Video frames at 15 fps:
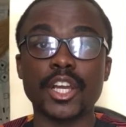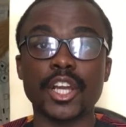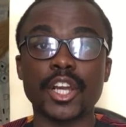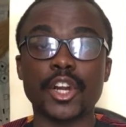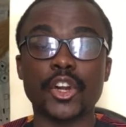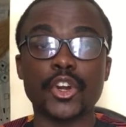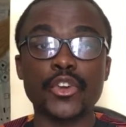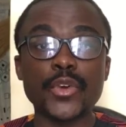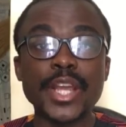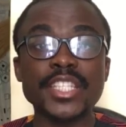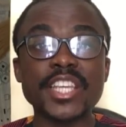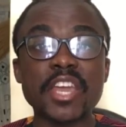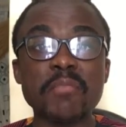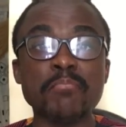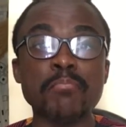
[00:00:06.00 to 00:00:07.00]

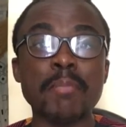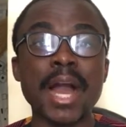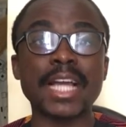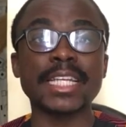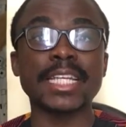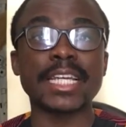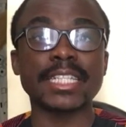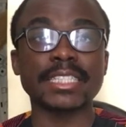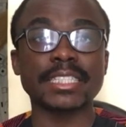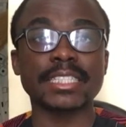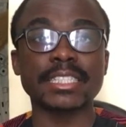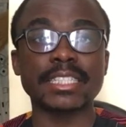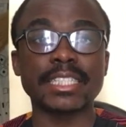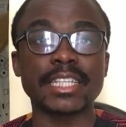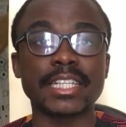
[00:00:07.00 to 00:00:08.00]
create a
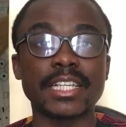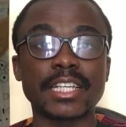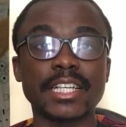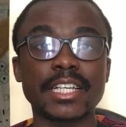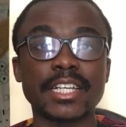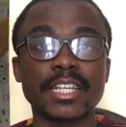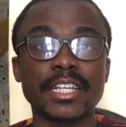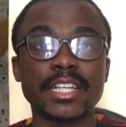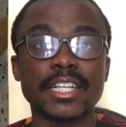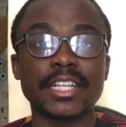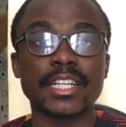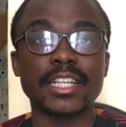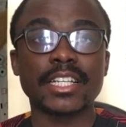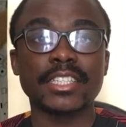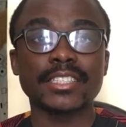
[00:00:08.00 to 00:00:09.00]
magnet
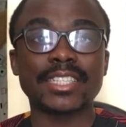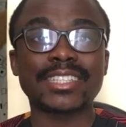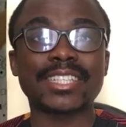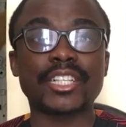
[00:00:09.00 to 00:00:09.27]
that